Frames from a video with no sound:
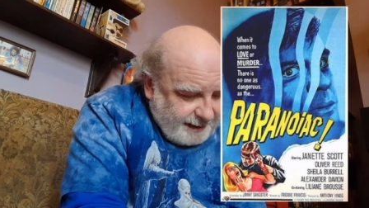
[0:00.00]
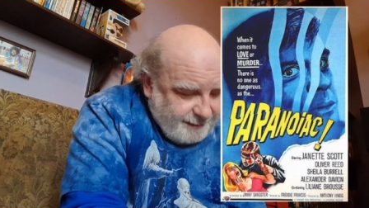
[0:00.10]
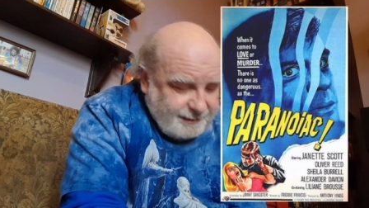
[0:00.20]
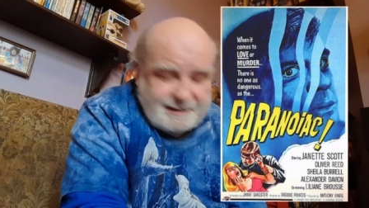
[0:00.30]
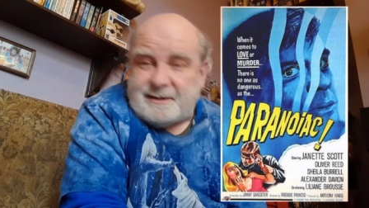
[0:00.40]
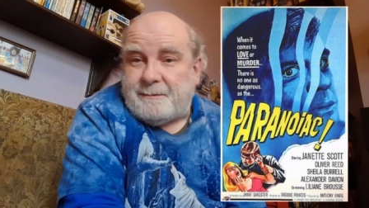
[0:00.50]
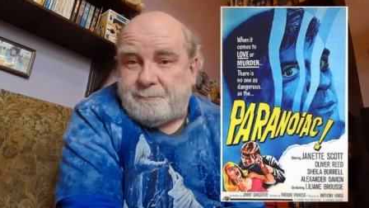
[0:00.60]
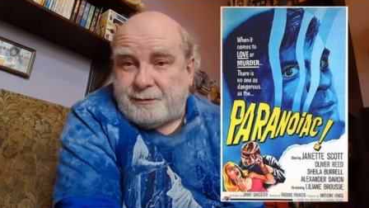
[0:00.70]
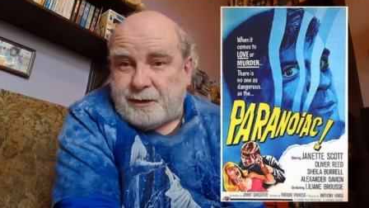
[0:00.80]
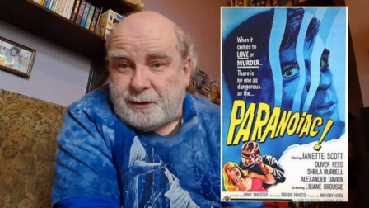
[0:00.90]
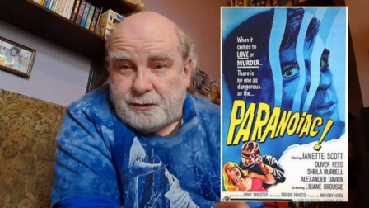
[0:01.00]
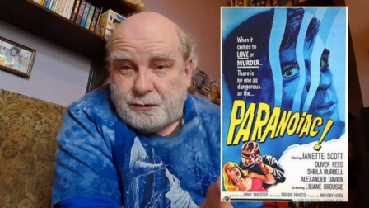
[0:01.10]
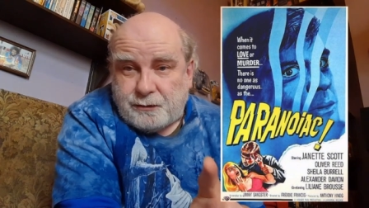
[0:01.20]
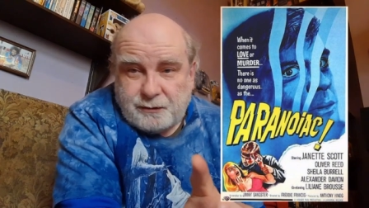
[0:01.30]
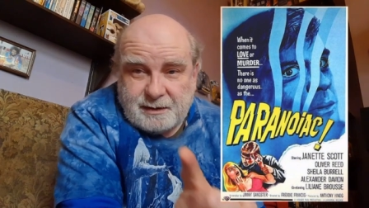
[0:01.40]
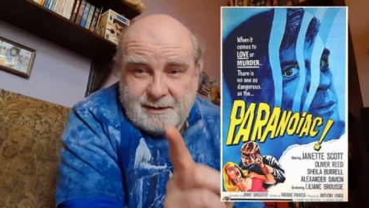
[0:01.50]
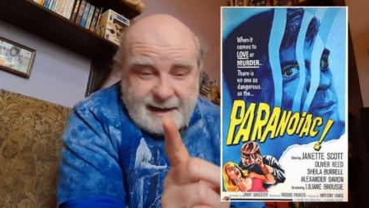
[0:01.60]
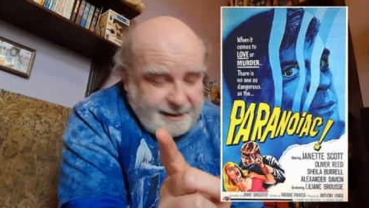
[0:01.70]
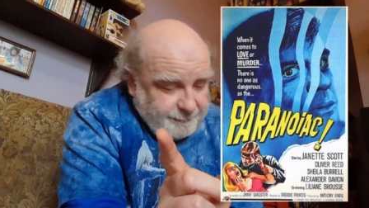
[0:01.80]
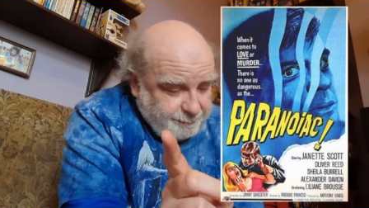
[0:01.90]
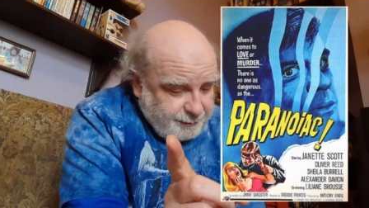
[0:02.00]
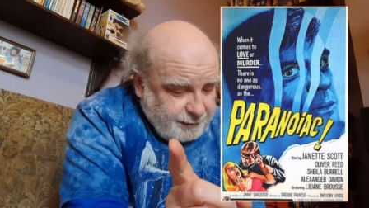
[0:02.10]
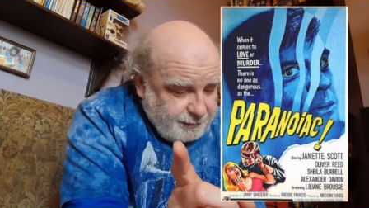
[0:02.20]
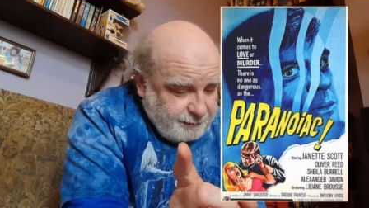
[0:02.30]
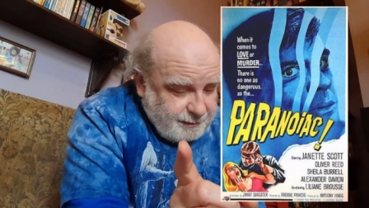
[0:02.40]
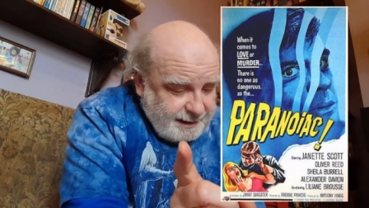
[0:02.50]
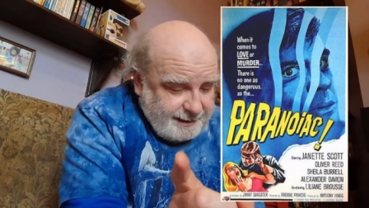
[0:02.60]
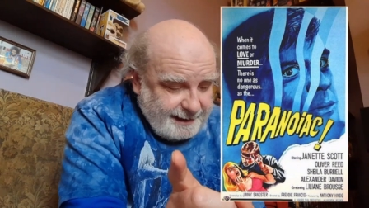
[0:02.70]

He was in The Brood. Now, Brood,